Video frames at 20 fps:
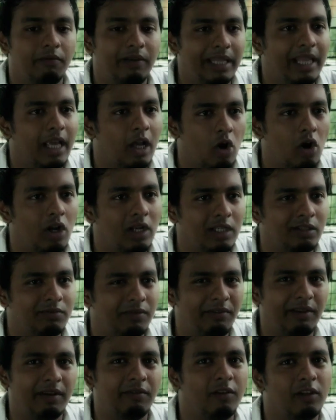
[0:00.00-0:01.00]
When they called us,
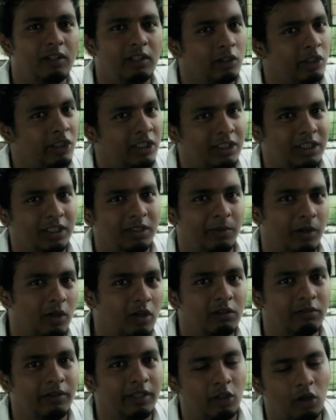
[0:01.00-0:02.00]
we went for the audition
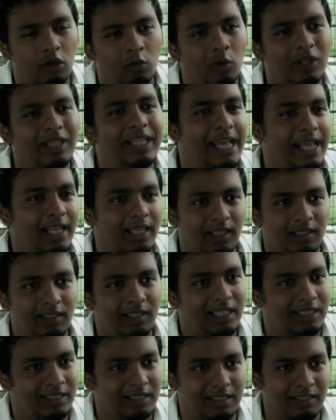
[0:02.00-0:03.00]
because we thought, what the hell,
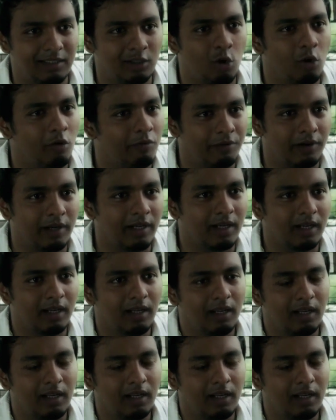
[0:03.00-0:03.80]
let's just go for it.